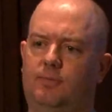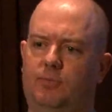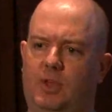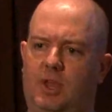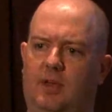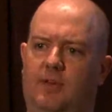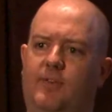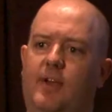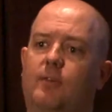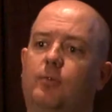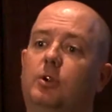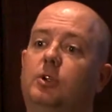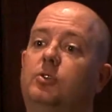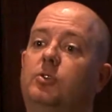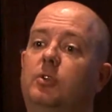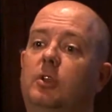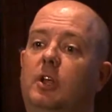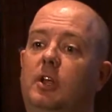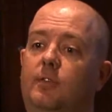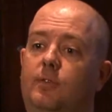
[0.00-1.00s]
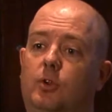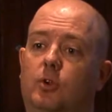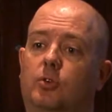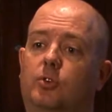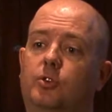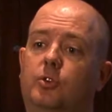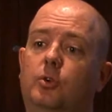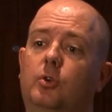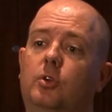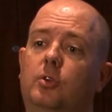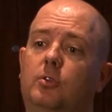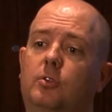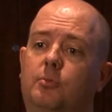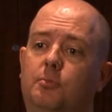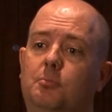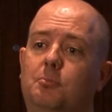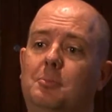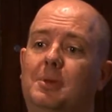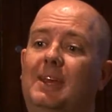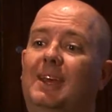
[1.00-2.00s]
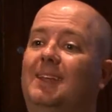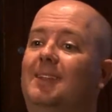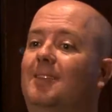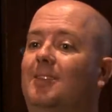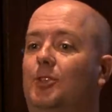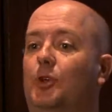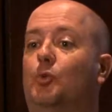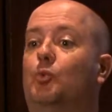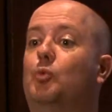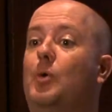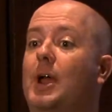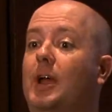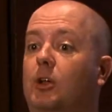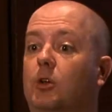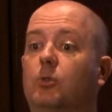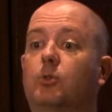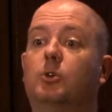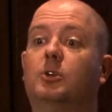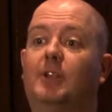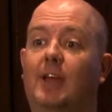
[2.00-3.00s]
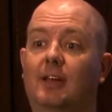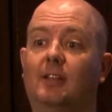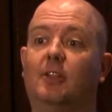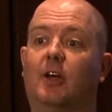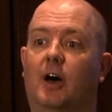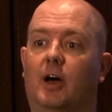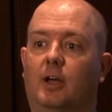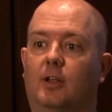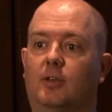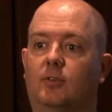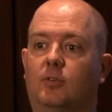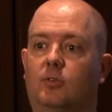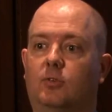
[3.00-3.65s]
if your students meet the regular deadlines